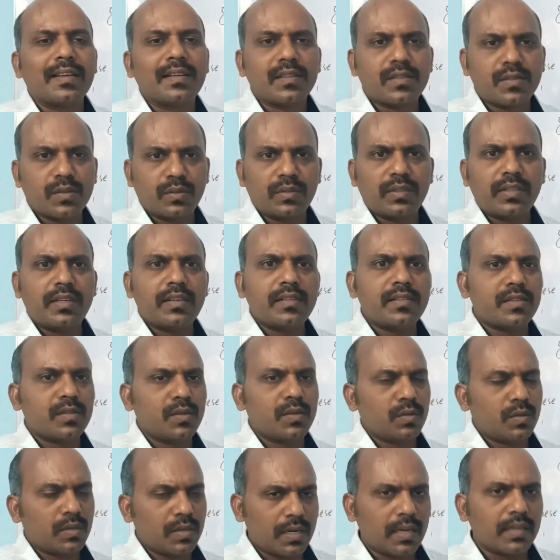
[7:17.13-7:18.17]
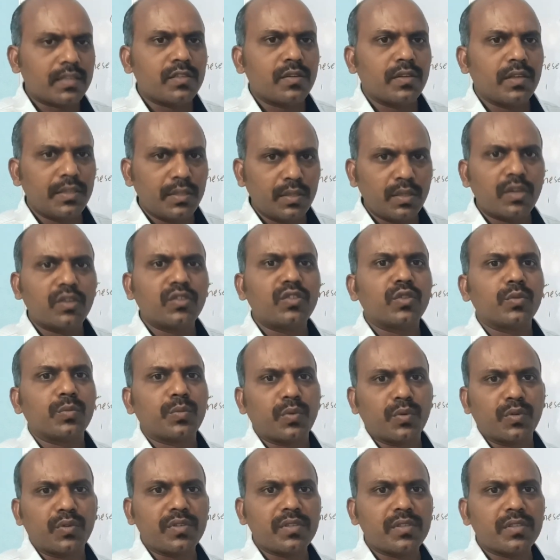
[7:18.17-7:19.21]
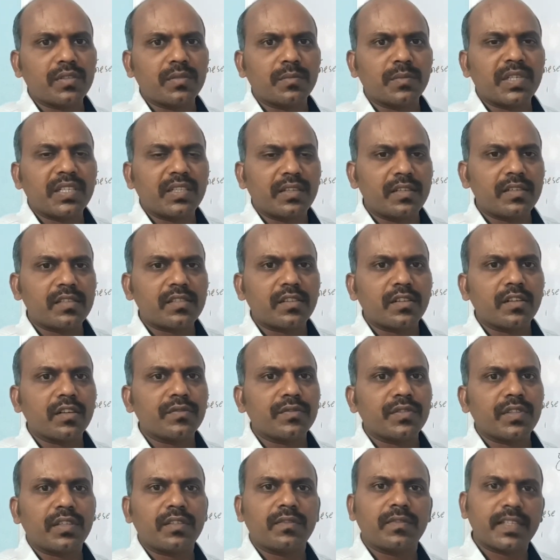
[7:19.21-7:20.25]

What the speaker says: So these you actually you have to pose, but instead of that,